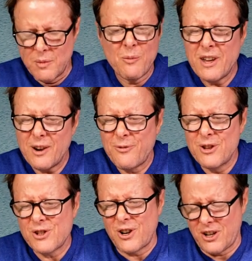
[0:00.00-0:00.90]
on, we gotta
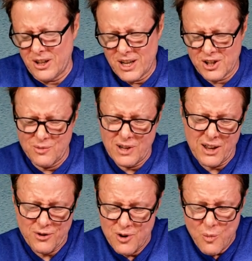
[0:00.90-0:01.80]
finish our collection. We got
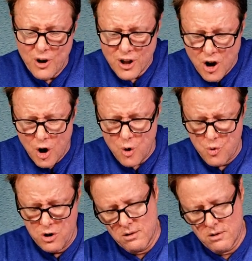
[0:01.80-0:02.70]
three more to go.
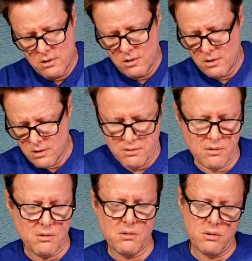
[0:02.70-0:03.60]

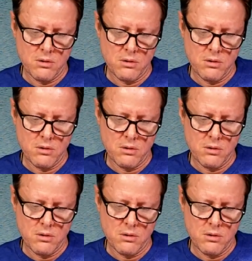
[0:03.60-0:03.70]
Oh.